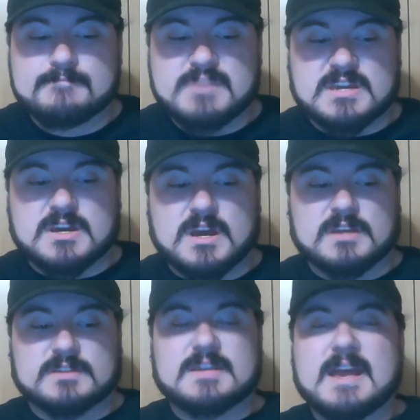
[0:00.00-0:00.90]

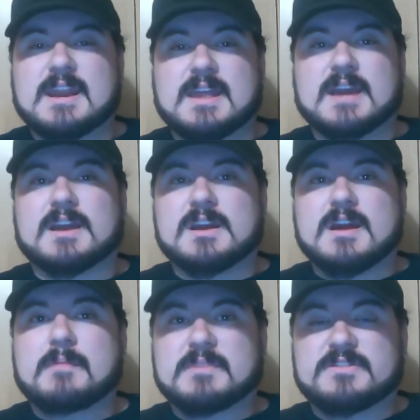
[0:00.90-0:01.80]
Because that
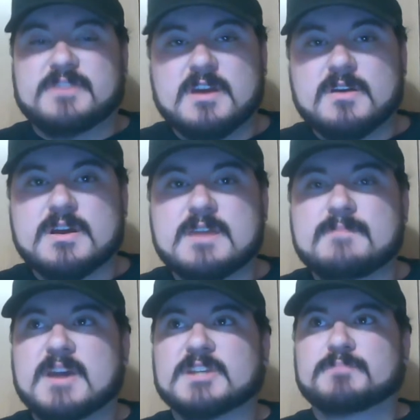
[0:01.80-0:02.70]
economic theory
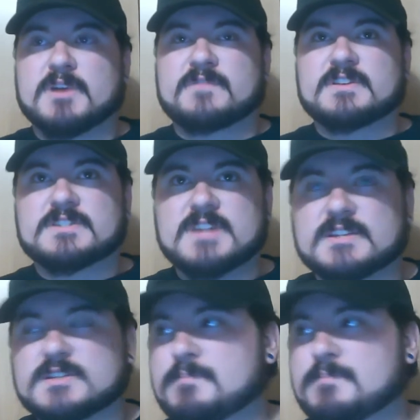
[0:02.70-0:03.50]
makes perfect sense.